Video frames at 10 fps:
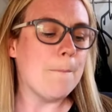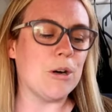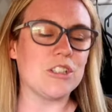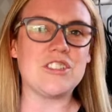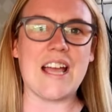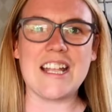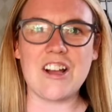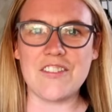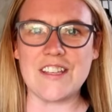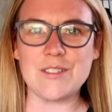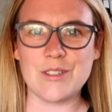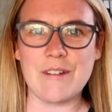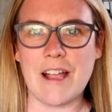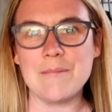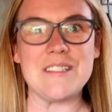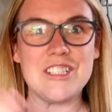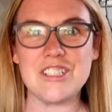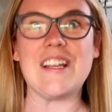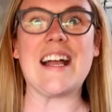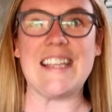But I got this on the
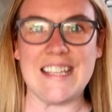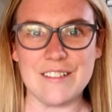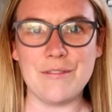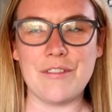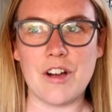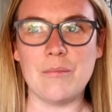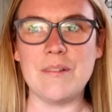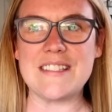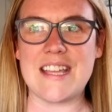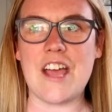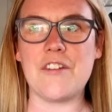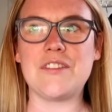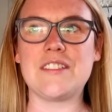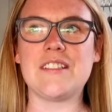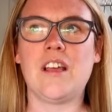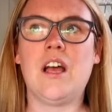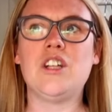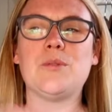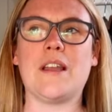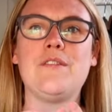recommendation again from Steph's
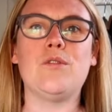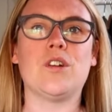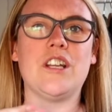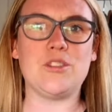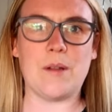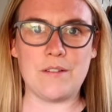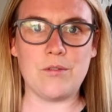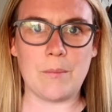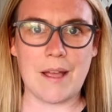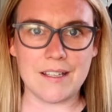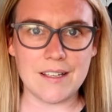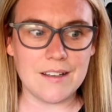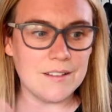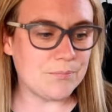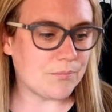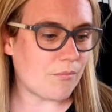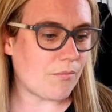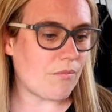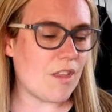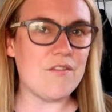24 and 24 manga
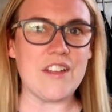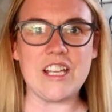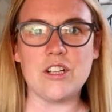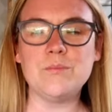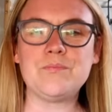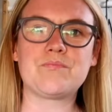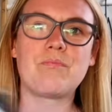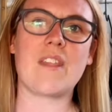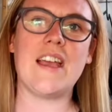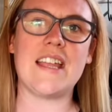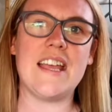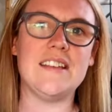video it